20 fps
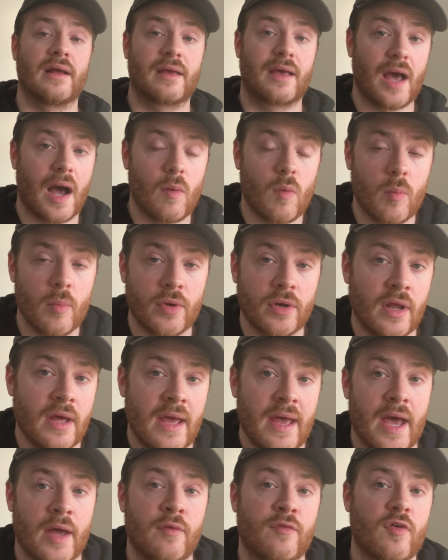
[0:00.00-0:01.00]
Catwoman,
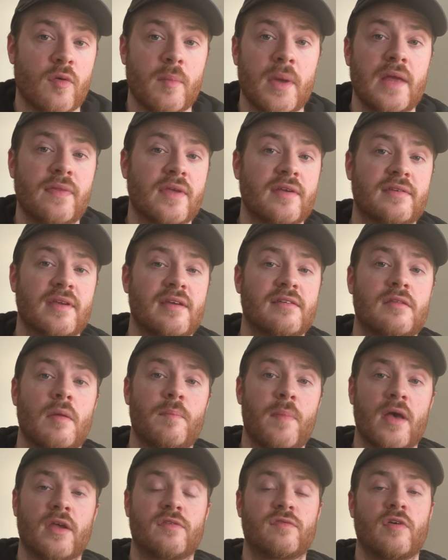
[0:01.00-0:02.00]
and for me this is the
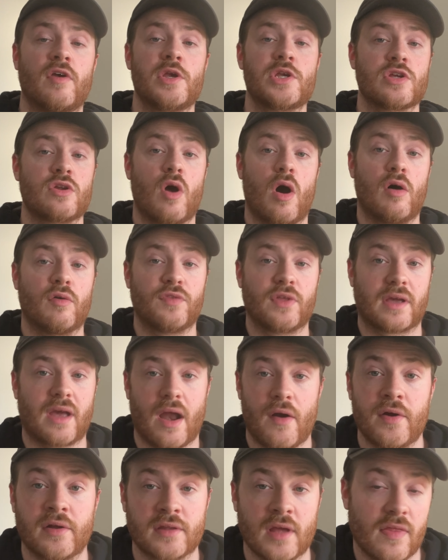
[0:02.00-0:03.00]
best version of the
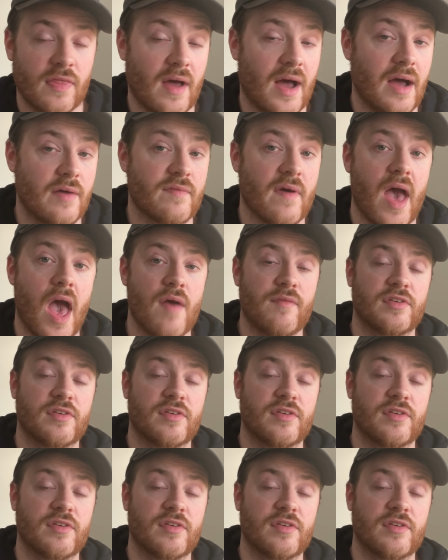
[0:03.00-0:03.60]
character that I've ever